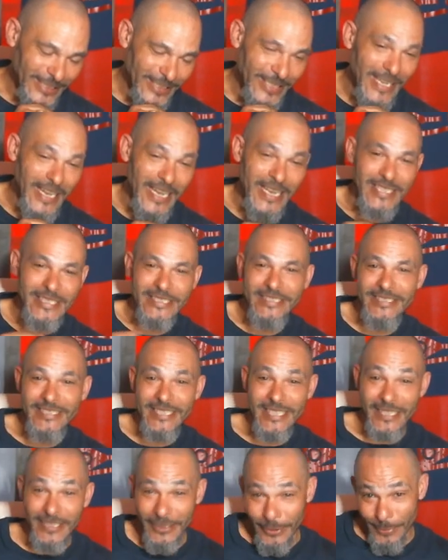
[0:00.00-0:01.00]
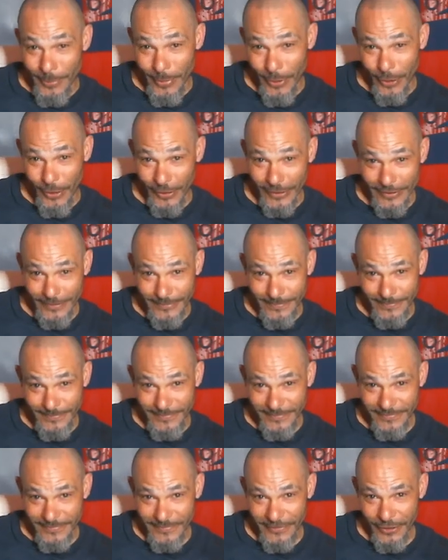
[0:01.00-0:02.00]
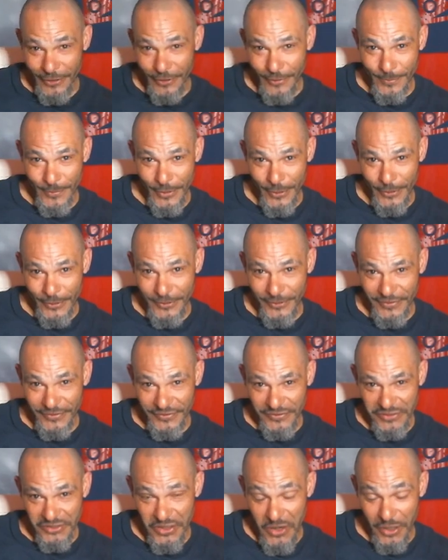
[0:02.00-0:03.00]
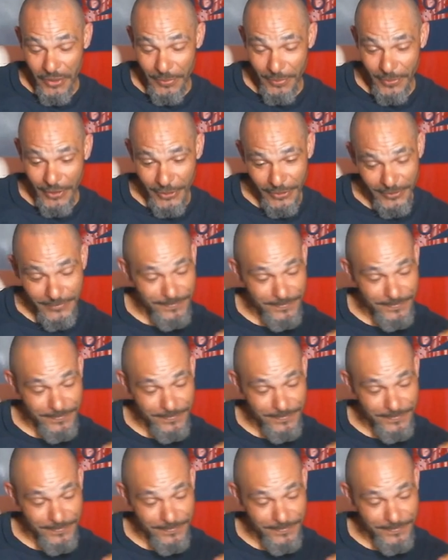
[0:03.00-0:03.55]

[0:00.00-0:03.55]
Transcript: how to tear apart a motor of a lawnmower.